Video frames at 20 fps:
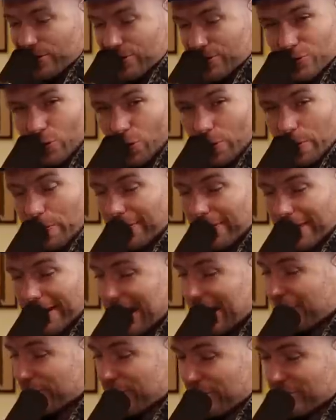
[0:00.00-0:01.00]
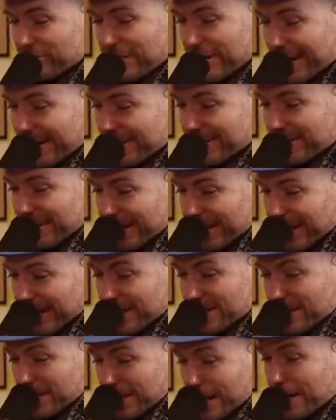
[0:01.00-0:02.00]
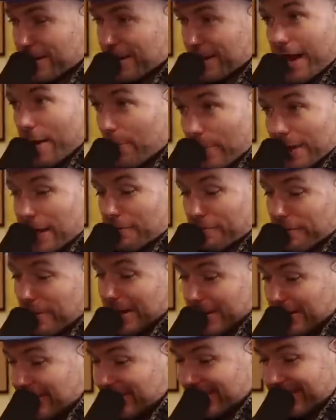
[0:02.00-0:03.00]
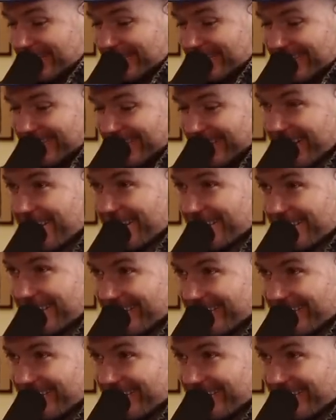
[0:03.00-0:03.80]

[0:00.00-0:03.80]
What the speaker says: So we put a half dozen eggs into the kettle and we let fly. Right?